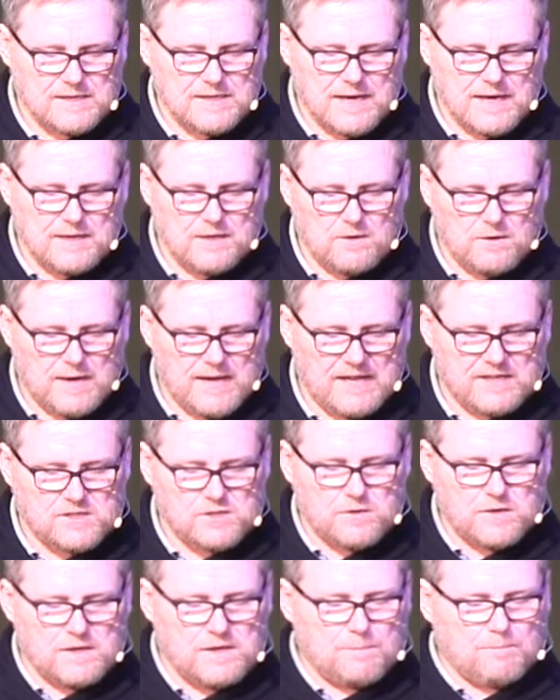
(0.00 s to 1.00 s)
Daniel
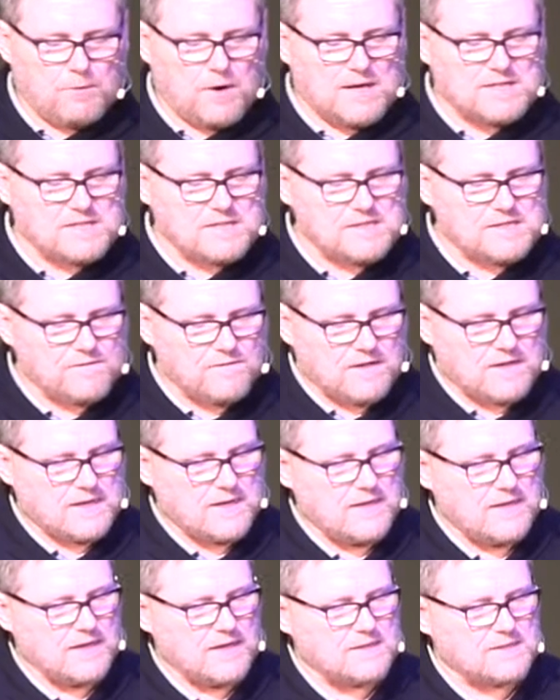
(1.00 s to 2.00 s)
answered in the presence of the
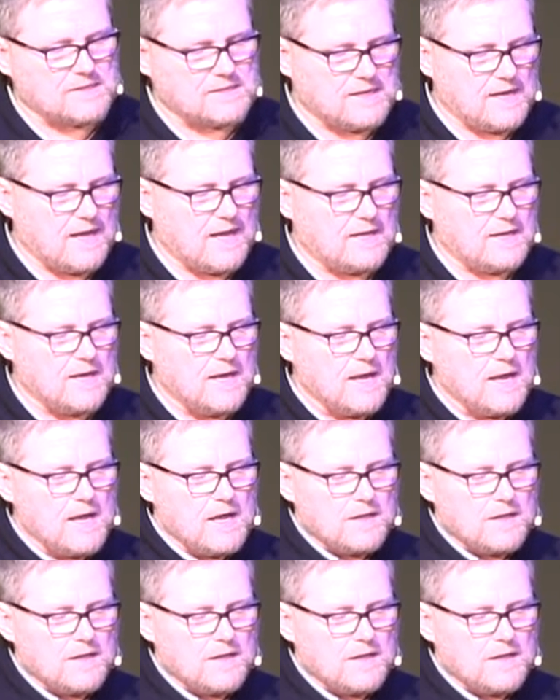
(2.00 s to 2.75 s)
king and said,